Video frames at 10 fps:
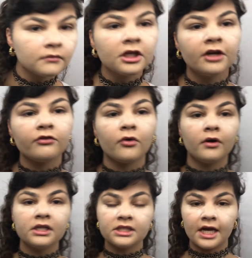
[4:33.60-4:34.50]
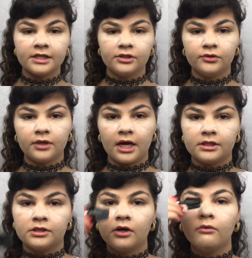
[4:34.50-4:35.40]
And of course, as you
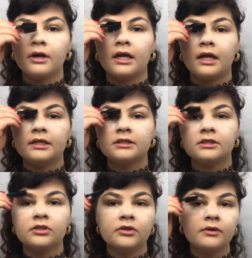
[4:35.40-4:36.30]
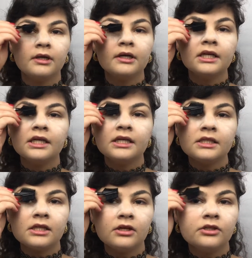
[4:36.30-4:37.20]
guys know, what I like to do
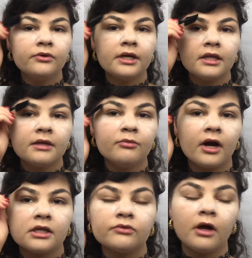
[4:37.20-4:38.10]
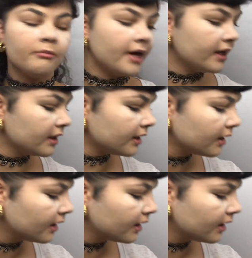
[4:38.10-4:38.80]
is doing the brows while baking.